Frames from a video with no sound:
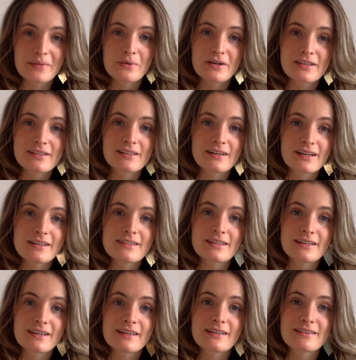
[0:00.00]
What is the kindest
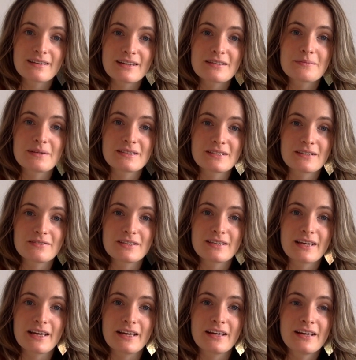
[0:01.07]
thing I can say to myself
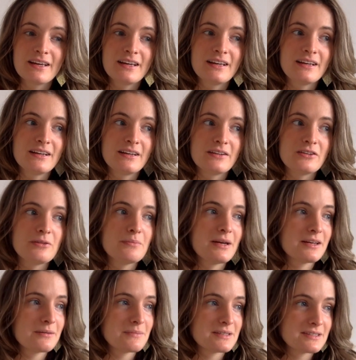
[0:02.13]
today? You
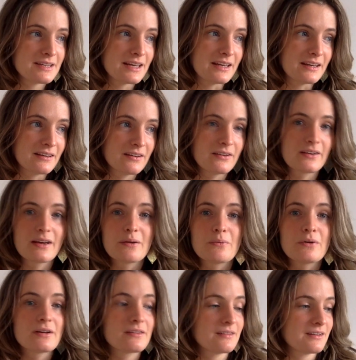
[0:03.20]
made a mistake. Okay,
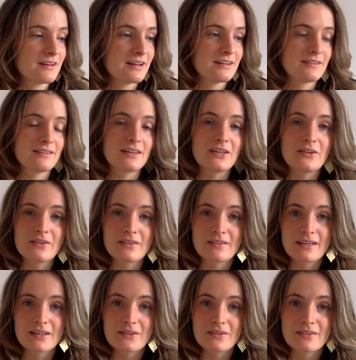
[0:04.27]
what is the kindest thing you can
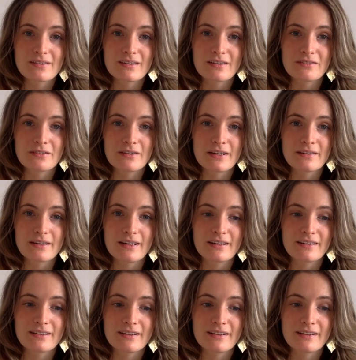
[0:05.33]
say to yourself around that?